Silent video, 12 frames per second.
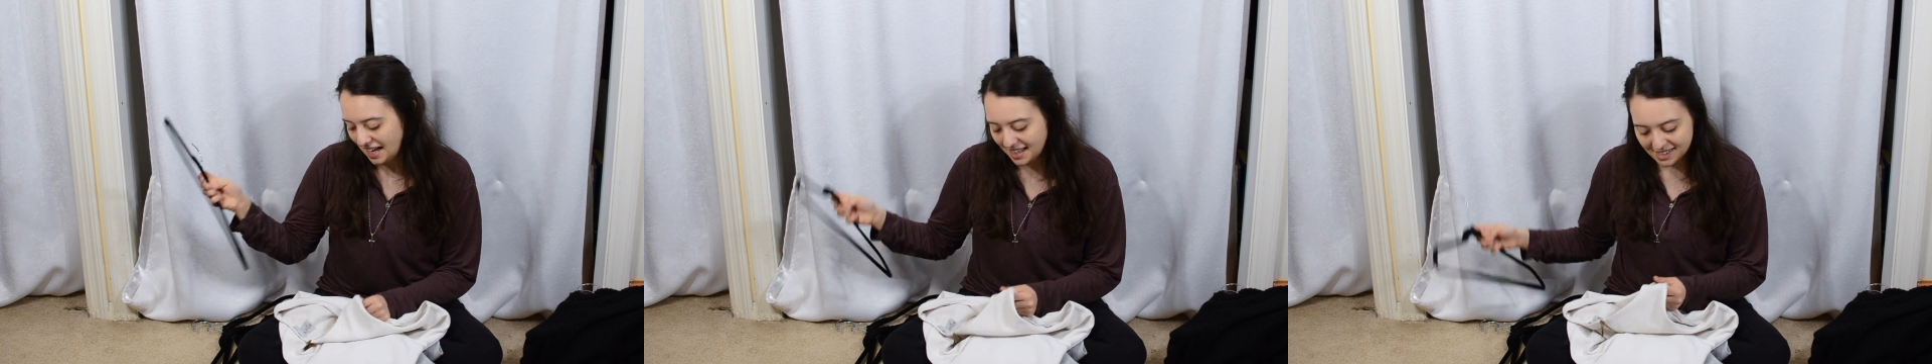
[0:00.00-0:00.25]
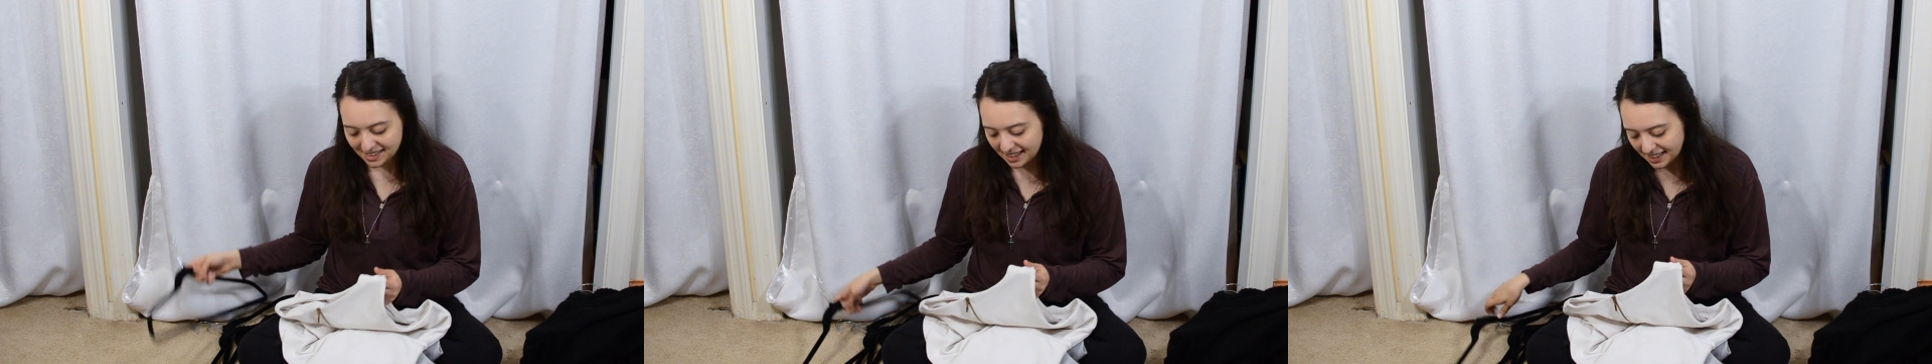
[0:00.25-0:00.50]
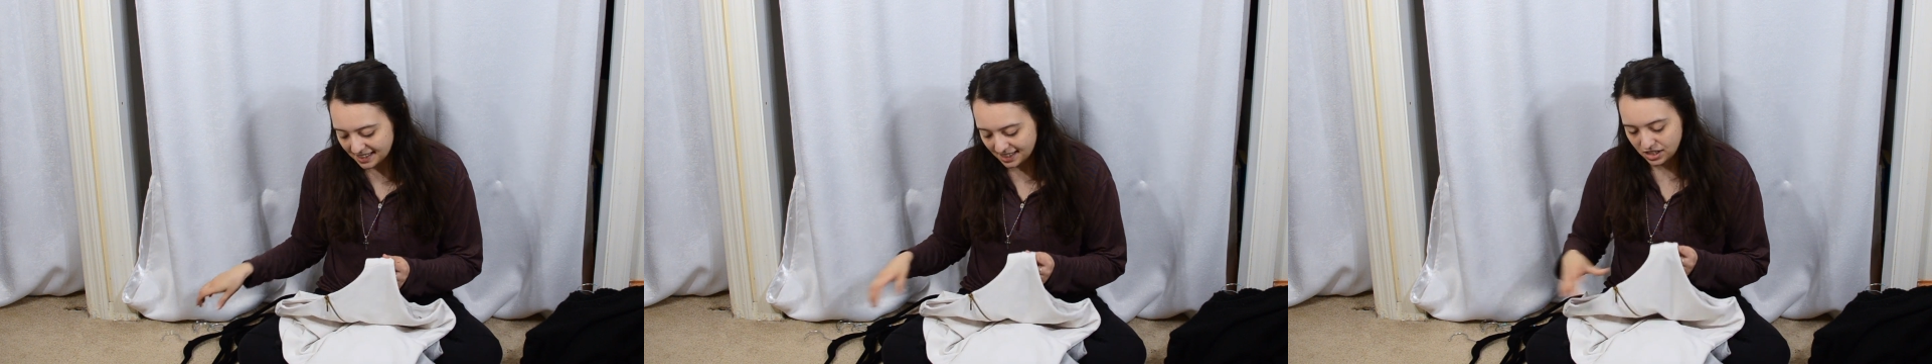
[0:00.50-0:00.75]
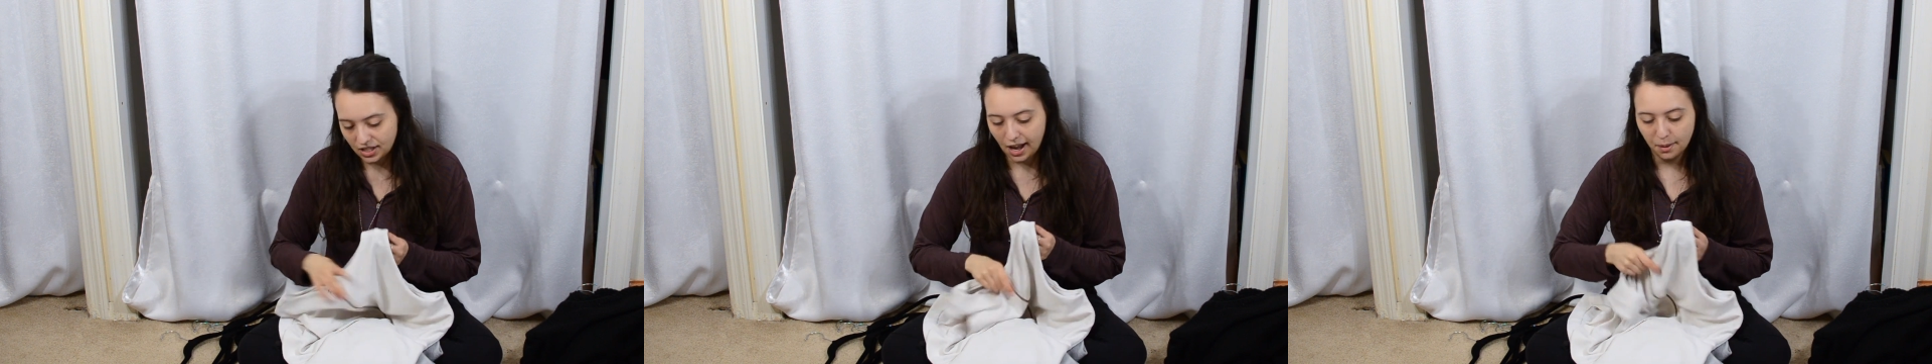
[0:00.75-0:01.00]
It's a
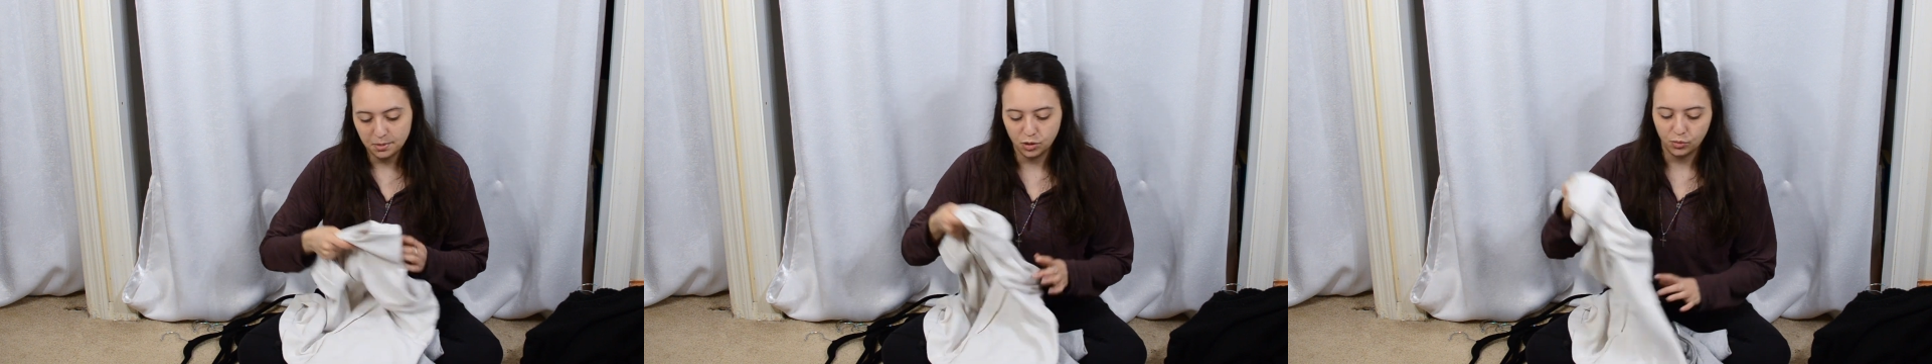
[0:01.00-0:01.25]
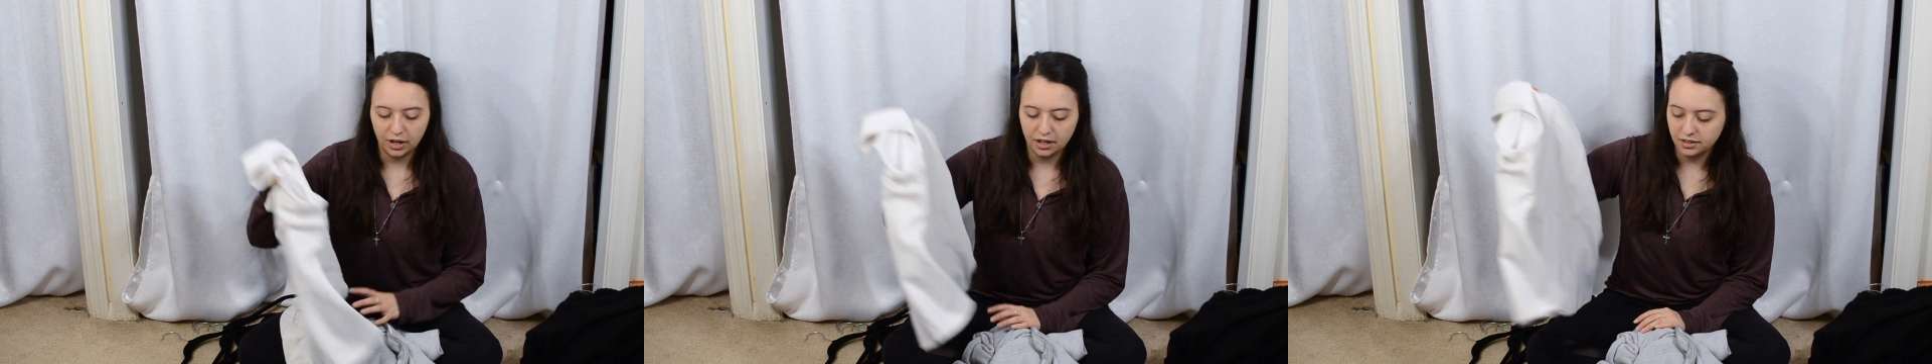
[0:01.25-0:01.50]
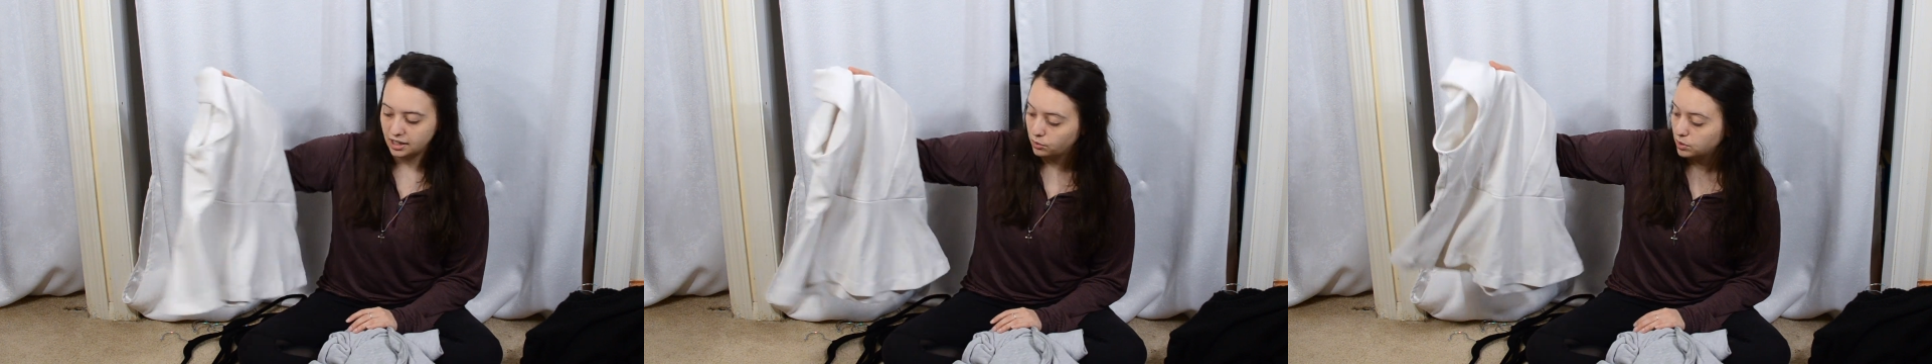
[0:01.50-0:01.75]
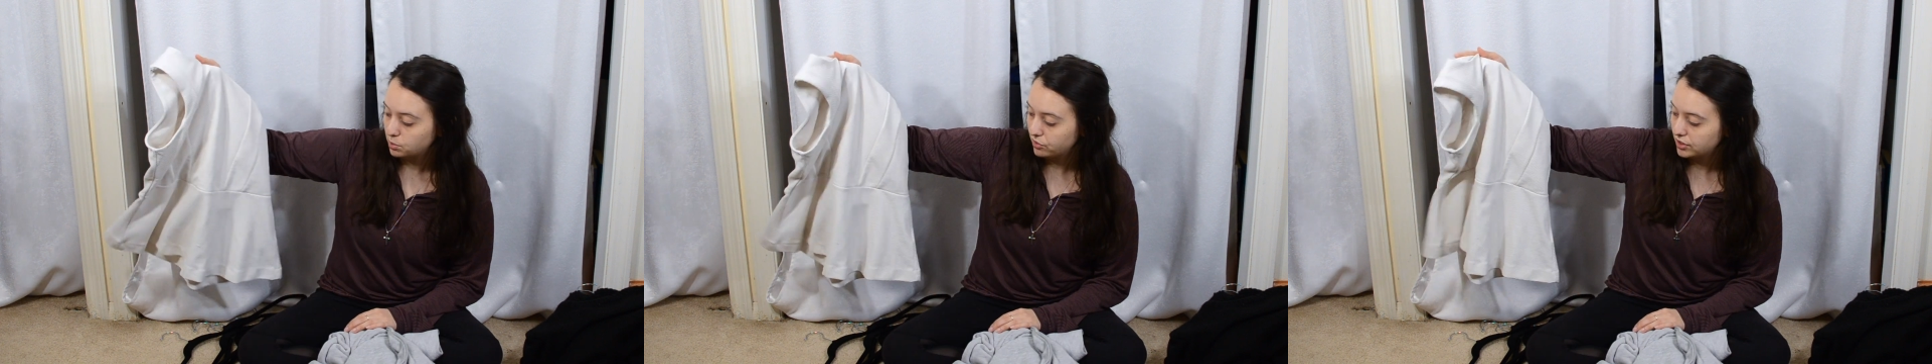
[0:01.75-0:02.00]
nice top to wear, like,
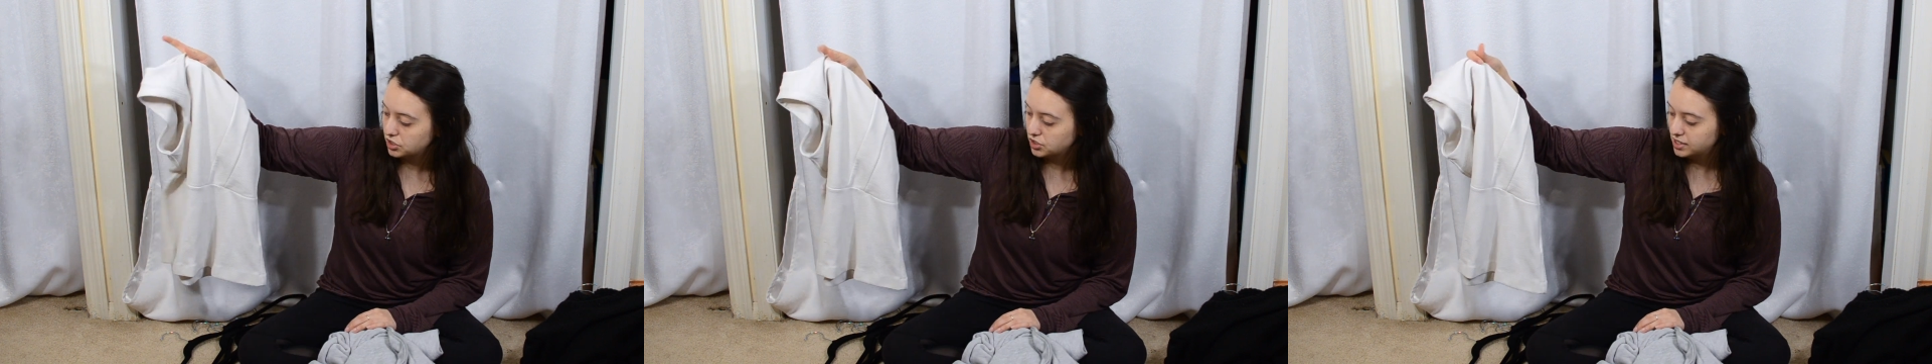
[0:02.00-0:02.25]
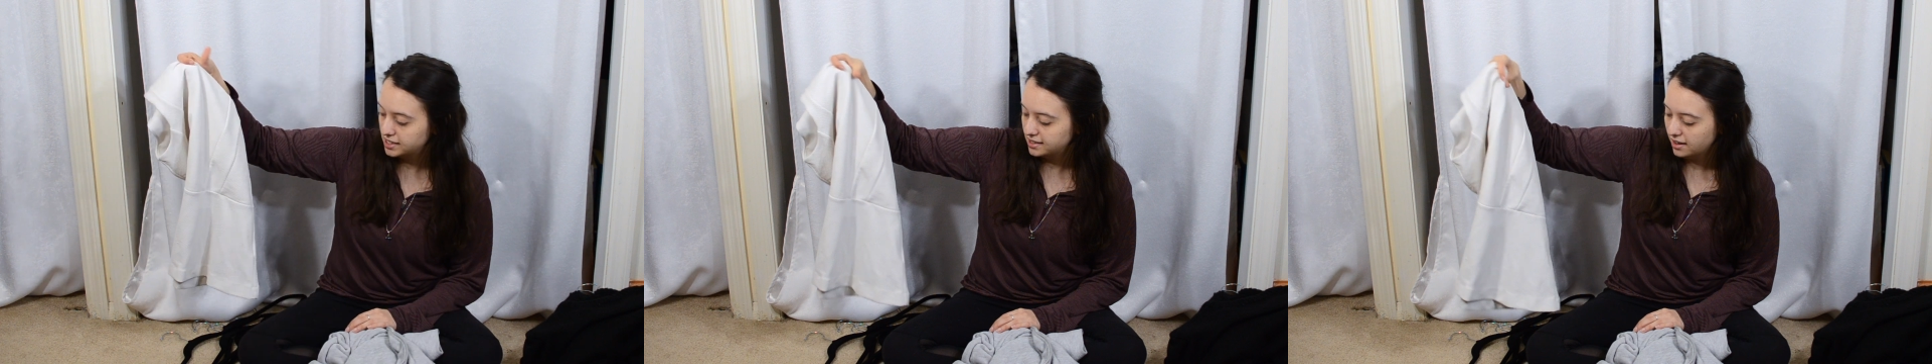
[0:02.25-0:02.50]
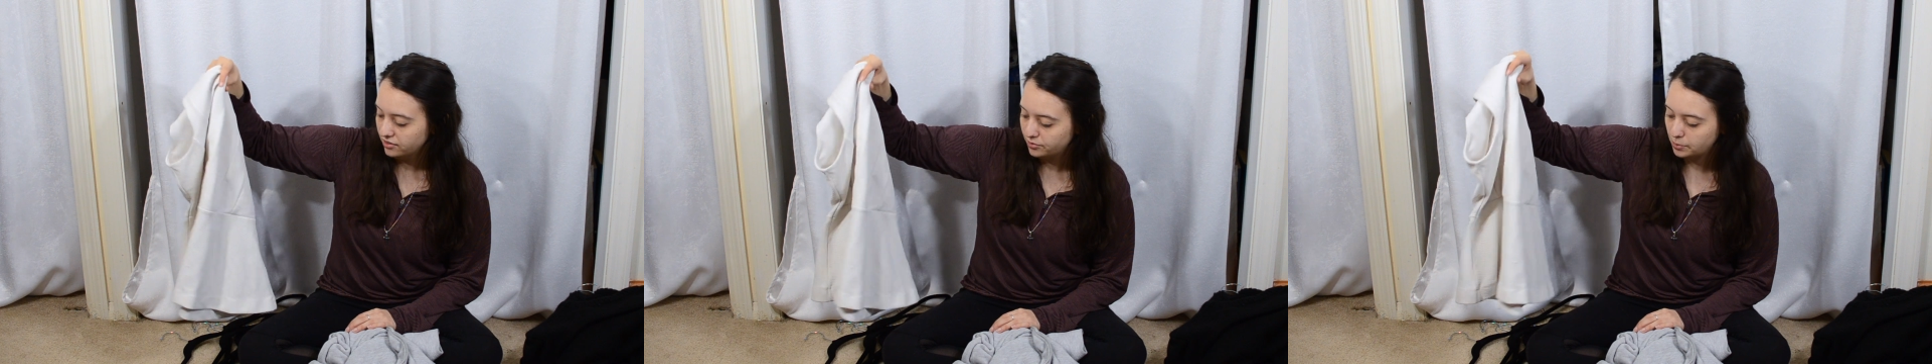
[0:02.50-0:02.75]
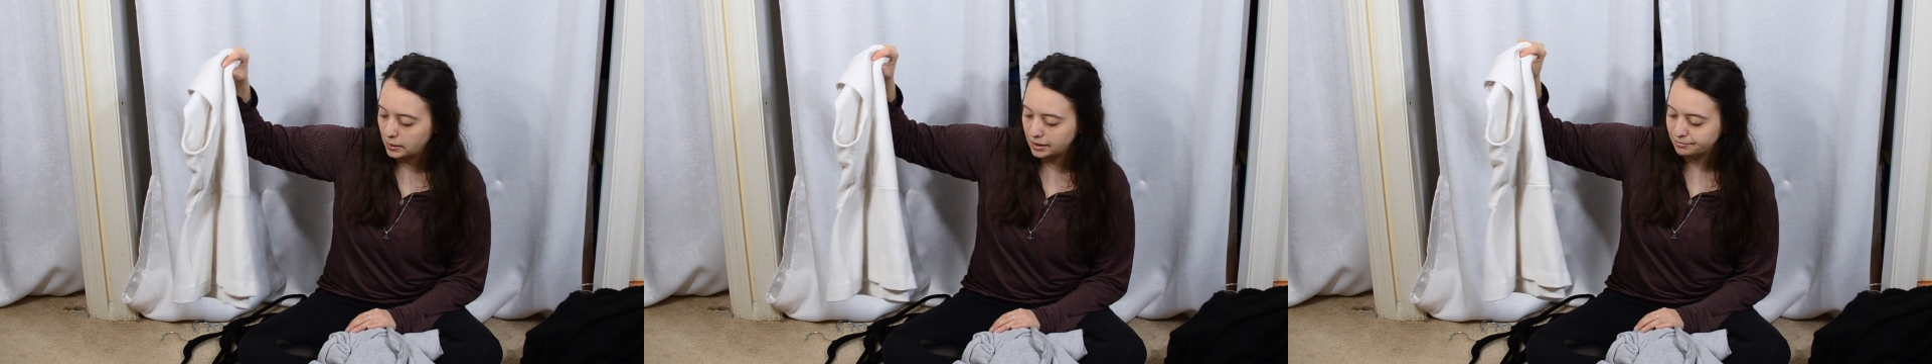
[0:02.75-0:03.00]
with professional stuff,
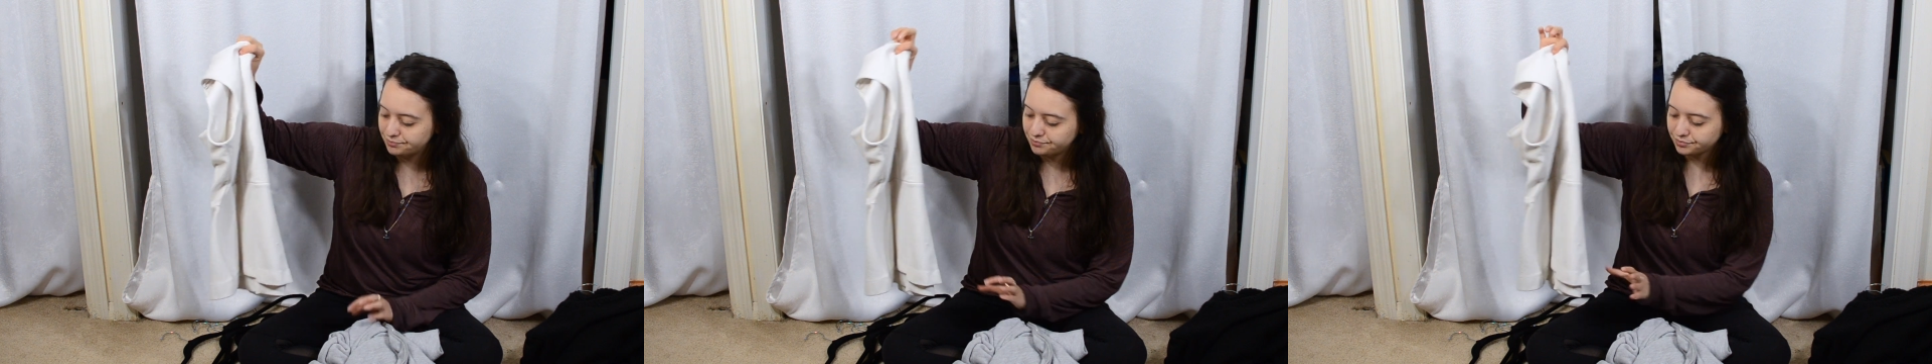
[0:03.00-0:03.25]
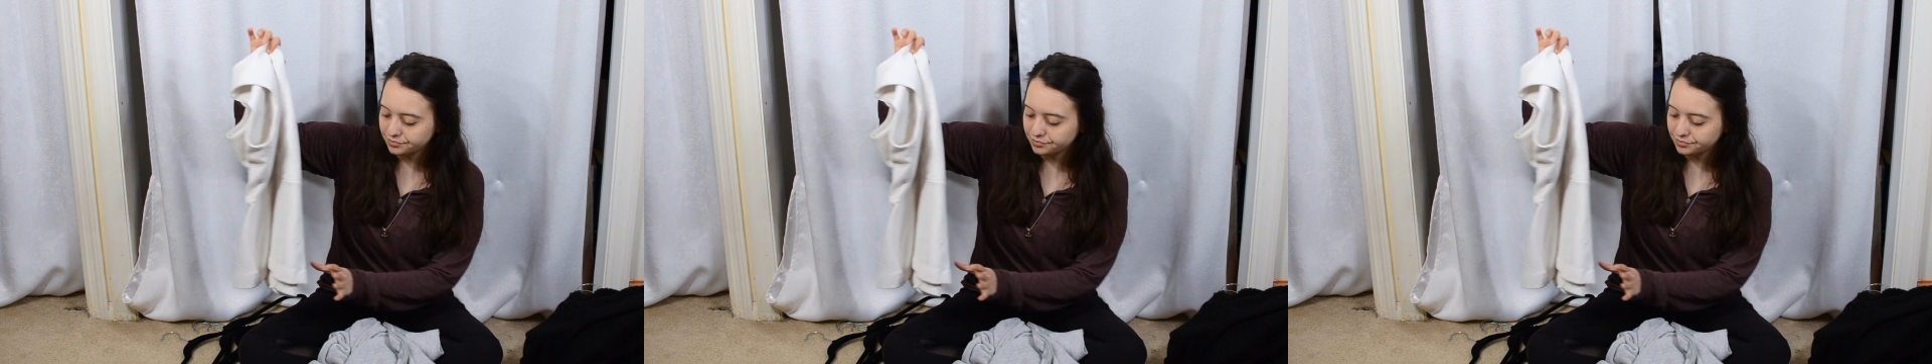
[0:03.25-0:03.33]
but